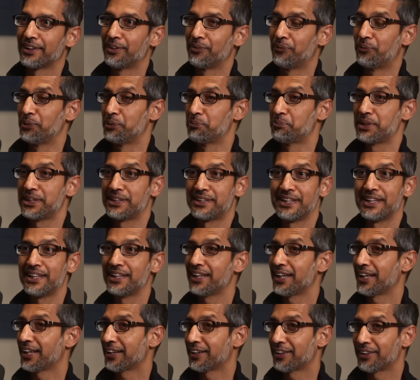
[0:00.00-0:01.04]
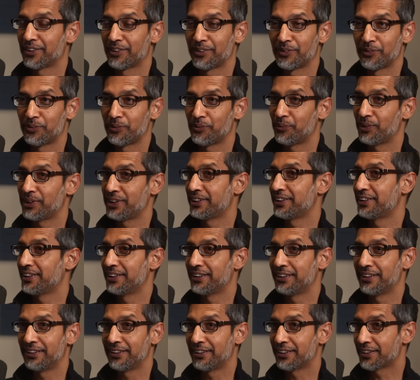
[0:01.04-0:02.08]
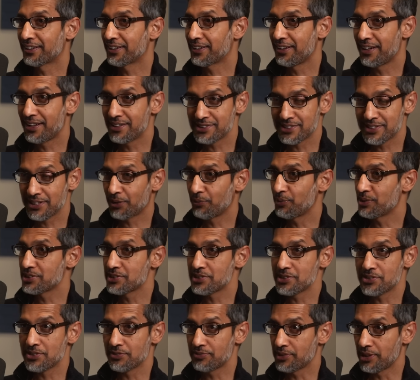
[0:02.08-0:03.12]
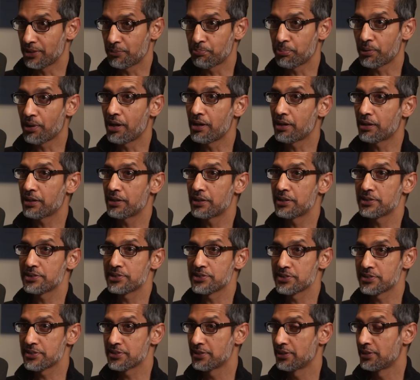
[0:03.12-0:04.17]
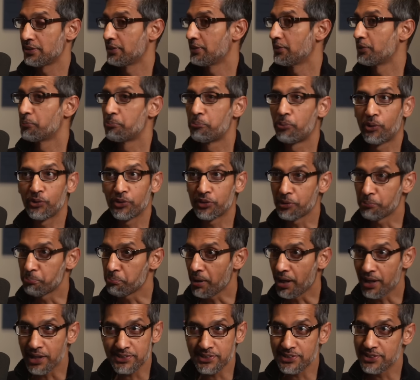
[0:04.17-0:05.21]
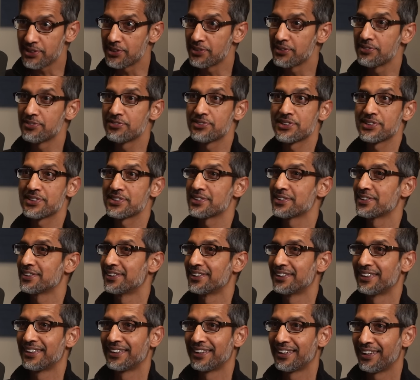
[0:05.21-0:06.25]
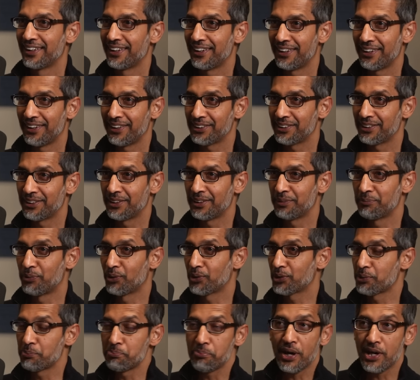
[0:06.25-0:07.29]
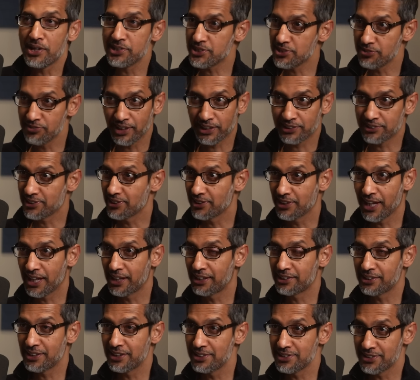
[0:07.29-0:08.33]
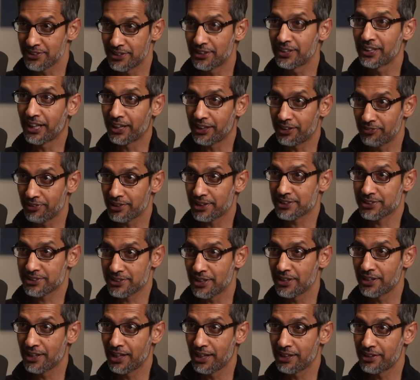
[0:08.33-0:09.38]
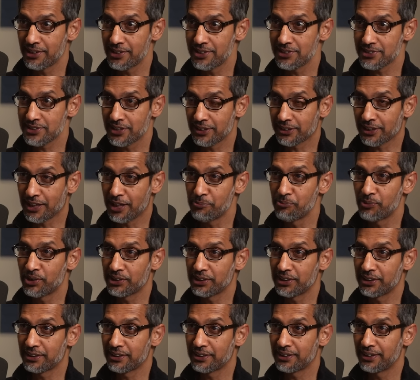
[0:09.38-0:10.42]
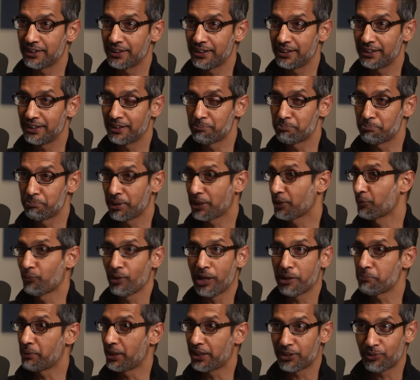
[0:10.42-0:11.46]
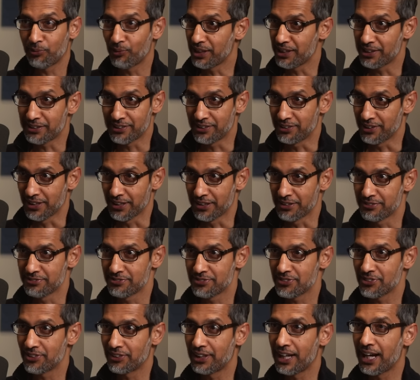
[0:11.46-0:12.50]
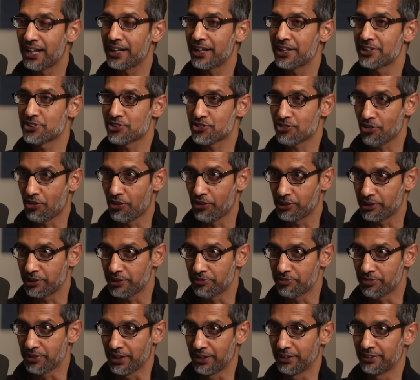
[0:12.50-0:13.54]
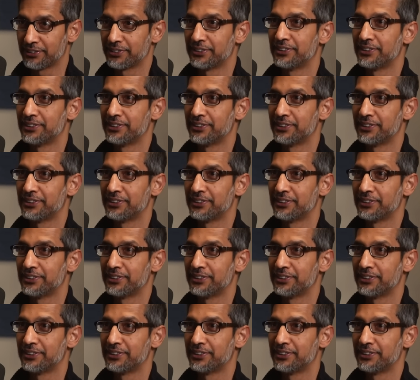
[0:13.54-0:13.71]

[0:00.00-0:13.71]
We'll be dealing with the consequences of that progress, both the positives, uh, both the positive externalities and the negative externalities that come with it in a big way by twenty thirty. So that I strongly feel.